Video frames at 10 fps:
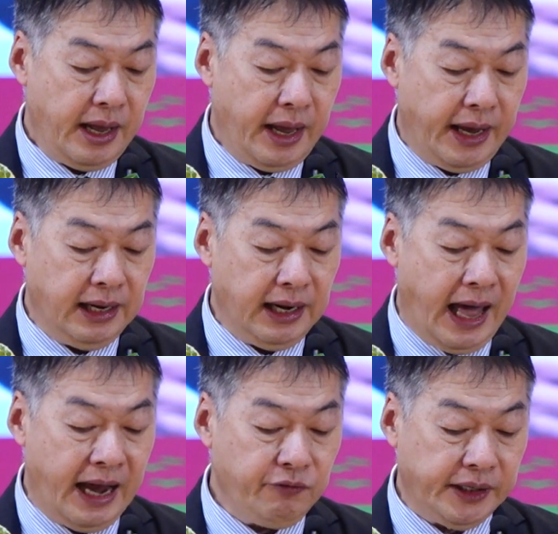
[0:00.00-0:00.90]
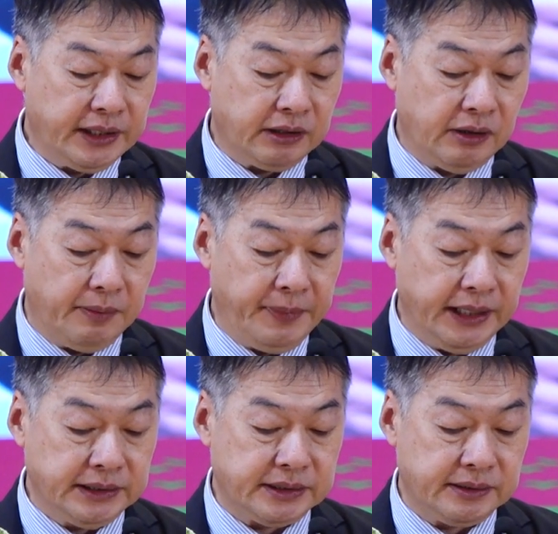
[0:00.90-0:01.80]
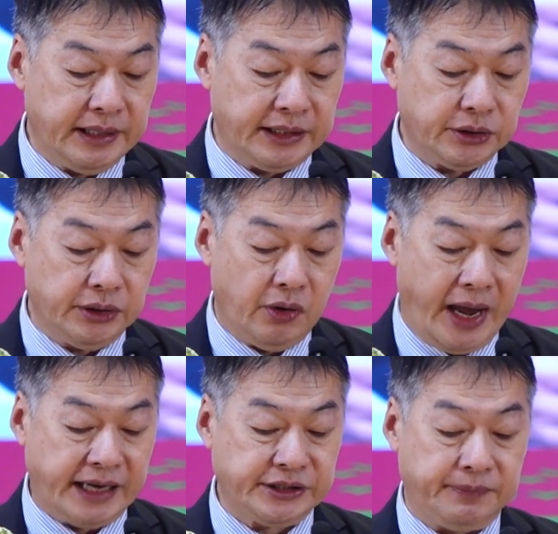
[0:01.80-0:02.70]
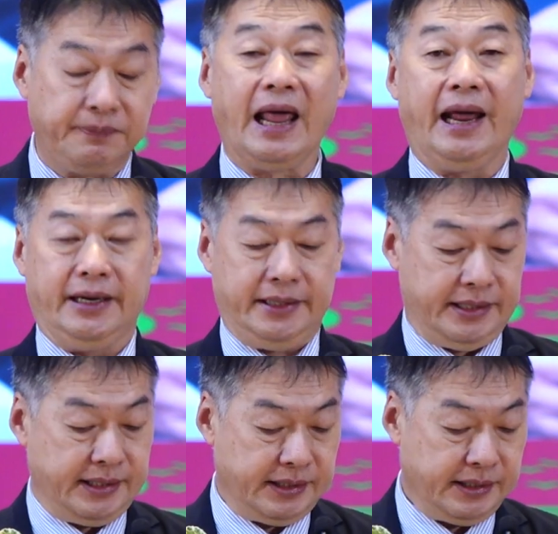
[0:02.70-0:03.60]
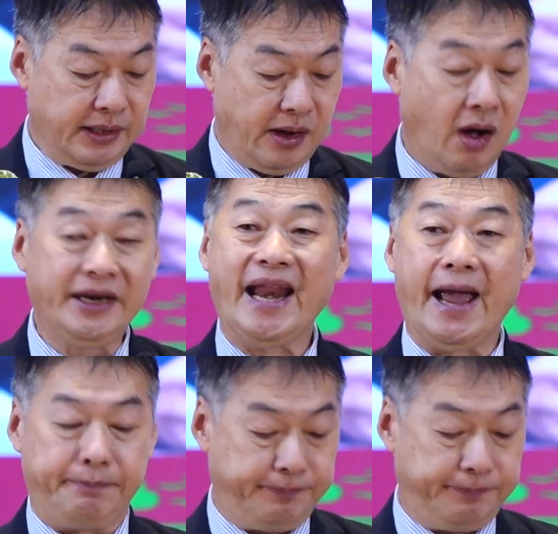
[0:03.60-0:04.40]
in line with the government's National Action Plan, or NAP.